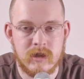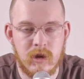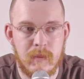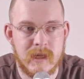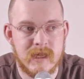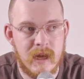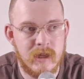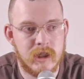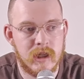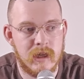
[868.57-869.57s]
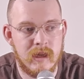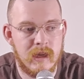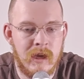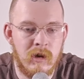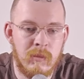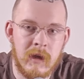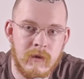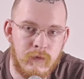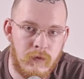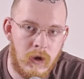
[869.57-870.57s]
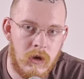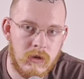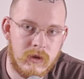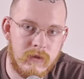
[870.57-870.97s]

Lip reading: So potentially it'll be a vlog